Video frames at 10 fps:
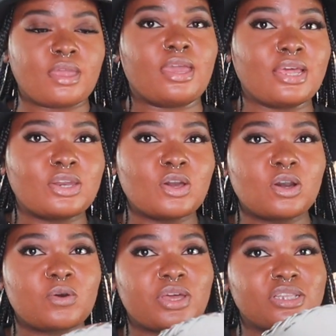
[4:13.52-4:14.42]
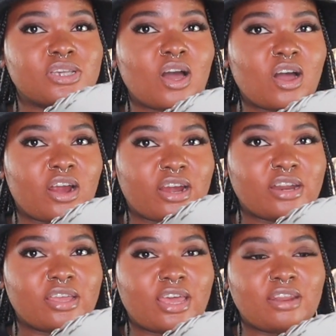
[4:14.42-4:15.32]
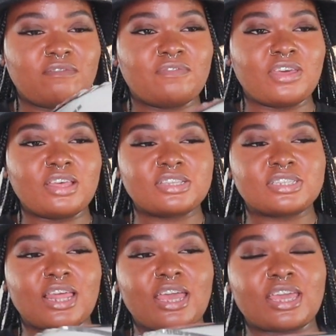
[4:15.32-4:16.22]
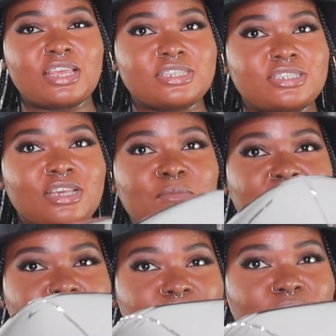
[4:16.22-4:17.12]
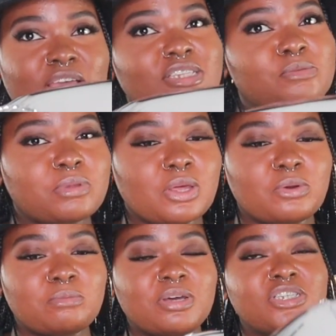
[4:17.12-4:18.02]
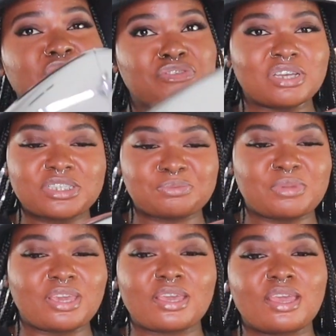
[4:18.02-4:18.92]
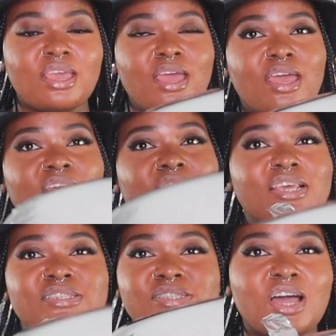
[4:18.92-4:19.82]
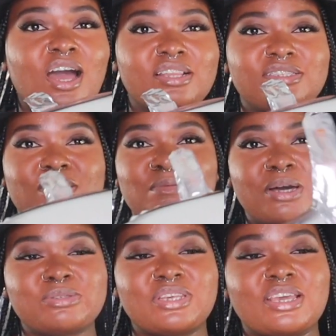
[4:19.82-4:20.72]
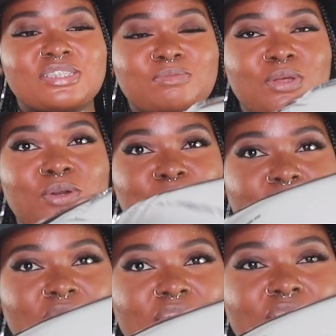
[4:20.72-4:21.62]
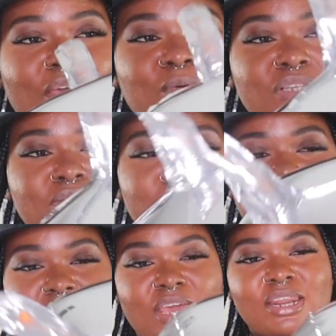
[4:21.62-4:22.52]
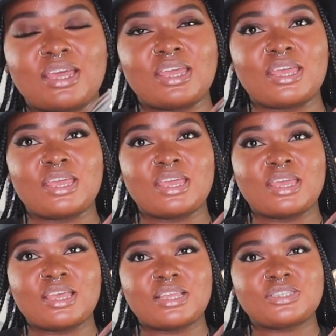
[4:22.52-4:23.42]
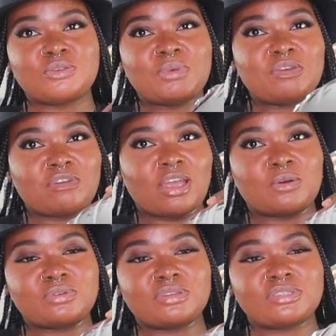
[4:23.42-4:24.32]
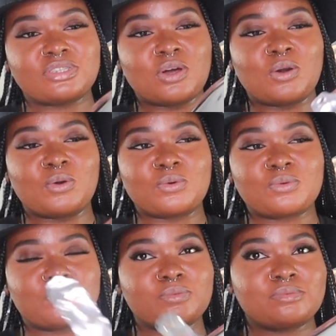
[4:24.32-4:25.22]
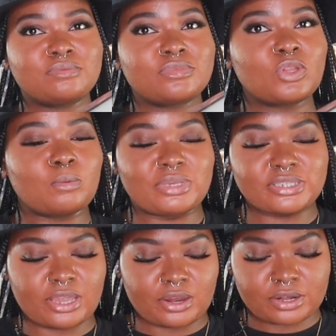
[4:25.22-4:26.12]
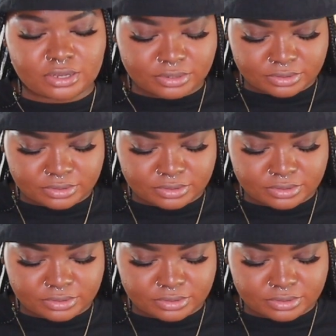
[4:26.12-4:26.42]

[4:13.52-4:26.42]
I know it's hard and it feels like it's about to explode, but trust me, it is not about to explode, okay? It was made to be round, so don't be scared.